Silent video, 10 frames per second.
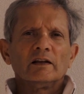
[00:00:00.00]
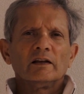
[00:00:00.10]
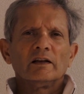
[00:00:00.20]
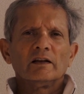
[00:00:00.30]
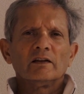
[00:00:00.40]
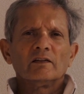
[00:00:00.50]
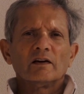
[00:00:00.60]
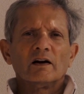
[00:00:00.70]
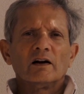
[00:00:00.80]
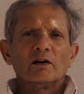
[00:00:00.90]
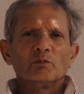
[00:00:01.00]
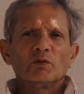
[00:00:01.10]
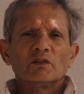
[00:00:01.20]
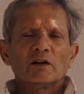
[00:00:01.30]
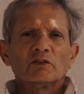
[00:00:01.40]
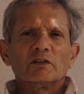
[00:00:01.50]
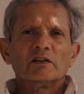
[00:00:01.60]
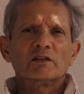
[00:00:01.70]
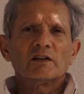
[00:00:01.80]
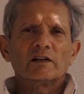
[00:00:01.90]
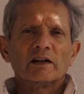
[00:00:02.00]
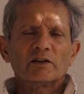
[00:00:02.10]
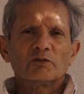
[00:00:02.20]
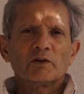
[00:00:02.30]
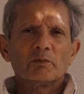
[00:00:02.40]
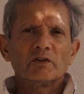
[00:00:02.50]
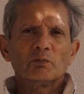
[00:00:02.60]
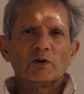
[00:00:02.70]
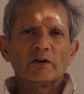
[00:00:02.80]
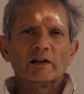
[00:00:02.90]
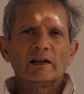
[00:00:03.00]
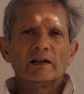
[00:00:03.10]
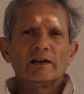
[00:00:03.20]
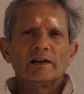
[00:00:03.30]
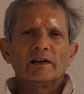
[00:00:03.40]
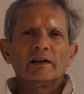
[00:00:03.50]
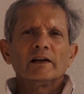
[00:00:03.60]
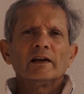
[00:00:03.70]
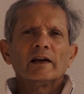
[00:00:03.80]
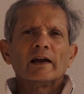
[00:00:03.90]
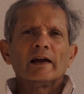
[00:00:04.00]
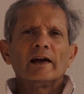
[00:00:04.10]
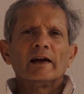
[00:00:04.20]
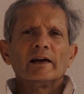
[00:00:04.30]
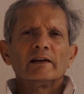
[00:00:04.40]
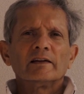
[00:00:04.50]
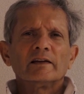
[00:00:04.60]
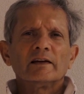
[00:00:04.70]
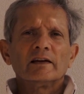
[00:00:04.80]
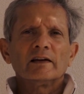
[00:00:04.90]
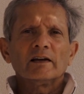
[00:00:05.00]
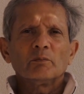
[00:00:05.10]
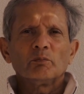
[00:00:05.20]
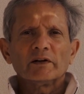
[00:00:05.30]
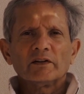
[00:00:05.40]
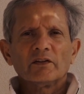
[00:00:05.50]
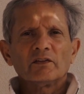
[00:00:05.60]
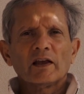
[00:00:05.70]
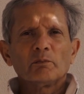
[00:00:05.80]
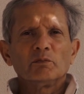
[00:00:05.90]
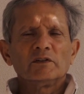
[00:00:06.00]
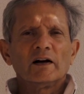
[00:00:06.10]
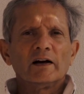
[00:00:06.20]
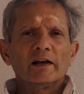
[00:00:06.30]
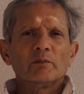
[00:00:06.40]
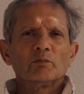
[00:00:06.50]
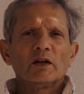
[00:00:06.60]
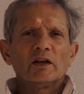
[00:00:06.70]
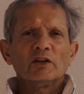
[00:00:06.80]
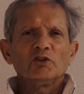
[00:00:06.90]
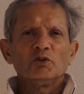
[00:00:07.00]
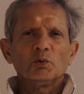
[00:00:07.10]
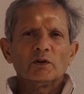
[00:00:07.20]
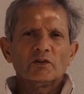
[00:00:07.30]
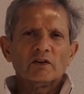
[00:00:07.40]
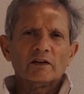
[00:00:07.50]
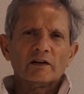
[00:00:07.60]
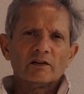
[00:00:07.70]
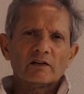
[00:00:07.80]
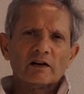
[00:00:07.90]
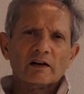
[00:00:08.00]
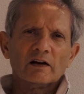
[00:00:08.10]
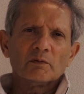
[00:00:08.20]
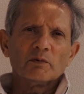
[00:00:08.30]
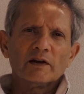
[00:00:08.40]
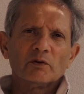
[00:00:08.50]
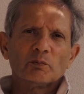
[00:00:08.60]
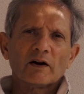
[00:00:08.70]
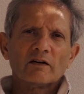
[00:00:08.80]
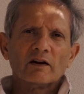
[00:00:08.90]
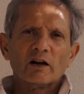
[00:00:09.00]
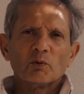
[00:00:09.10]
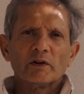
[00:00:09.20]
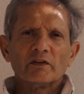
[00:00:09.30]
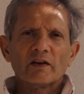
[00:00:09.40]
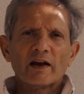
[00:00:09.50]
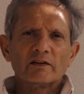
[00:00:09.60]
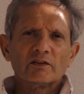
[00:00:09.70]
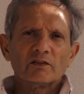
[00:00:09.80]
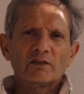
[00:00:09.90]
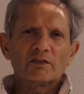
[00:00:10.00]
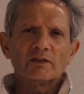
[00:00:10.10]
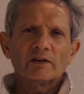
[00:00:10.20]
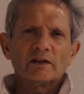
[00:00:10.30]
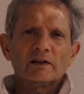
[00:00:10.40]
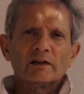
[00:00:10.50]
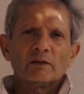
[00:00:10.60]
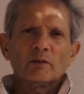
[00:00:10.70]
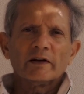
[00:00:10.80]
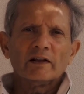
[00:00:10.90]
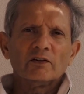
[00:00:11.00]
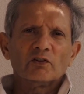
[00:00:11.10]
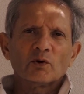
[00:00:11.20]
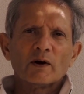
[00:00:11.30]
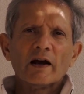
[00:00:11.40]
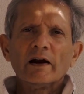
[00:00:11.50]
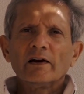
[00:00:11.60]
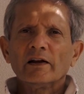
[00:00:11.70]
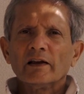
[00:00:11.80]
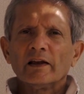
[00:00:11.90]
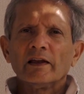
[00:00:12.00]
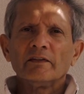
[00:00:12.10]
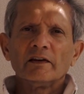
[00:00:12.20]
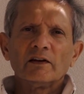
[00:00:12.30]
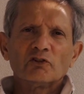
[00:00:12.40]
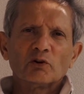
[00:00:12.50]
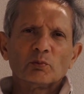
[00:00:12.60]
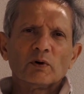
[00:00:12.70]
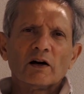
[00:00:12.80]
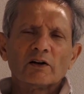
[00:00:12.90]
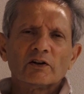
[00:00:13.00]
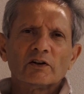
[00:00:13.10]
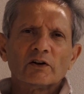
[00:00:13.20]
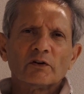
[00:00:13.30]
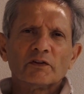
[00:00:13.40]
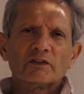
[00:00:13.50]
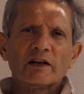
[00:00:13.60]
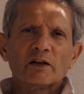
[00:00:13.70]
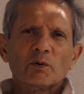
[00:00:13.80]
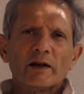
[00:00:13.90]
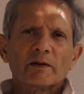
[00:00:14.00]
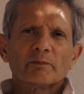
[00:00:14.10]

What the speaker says: his arms start to disconnect from his body, but at the same time you will see that his club is parallel with his hands when he's square in the initial part of the takeaway.